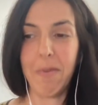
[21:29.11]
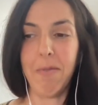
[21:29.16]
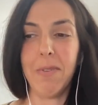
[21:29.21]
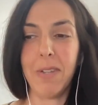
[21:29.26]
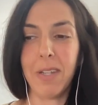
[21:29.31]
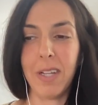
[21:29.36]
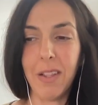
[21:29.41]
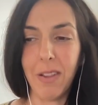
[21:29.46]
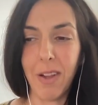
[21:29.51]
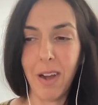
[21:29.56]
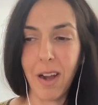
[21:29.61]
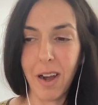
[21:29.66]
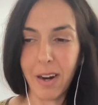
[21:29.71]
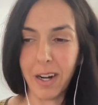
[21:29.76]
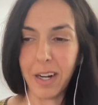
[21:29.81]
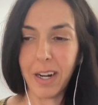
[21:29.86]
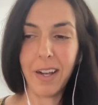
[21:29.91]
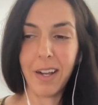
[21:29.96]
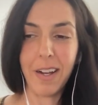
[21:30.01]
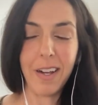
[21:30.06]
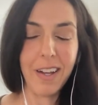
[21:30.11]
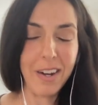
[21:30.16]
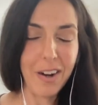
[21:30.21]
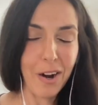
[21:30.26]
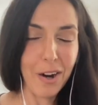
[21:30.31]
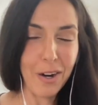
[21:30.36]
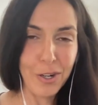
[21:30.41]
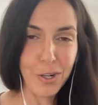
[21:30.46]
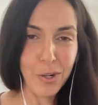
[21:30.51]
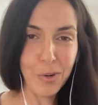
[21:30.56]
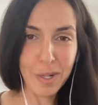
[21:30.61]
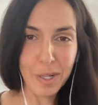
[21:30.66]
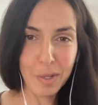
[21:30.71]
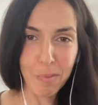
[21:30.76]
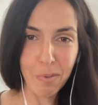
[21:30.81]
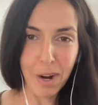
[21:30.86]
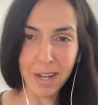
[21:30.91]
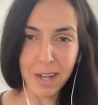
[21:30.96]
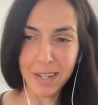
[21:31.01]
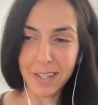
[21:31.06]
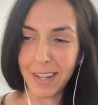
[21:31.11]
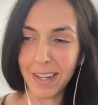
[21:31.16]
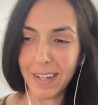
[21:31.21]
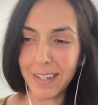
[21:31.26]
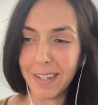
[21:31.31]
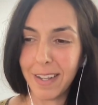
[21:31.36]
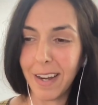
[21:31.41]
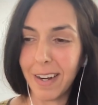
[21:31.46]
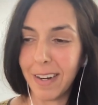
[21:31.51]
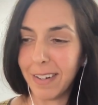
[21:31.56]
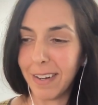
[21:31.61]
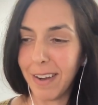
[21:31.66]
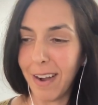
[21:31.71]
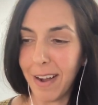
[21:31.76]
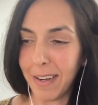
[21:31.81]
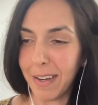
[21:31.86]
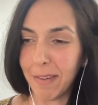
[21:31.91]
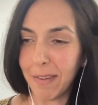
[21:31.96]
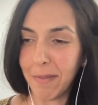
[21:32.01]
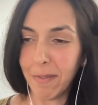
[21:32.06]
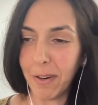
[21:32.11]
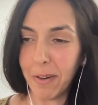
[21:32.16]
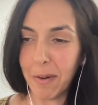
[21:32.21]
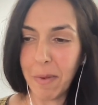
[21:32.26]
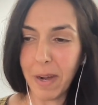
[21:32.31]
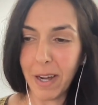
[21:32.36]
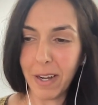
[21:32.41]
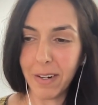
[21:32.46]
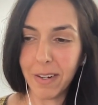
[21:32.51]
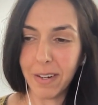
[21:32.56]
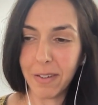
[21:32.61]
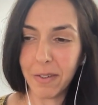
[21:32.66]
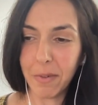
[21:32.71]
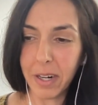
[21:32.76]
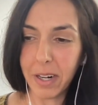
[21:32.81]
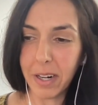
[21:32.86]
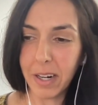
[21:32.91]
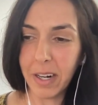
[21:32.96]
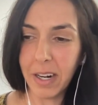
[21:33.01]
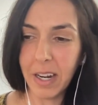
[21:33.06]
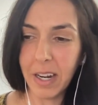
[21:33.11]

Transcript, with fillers: It was a long, an arduous process that Gagan wrote about on Twitter.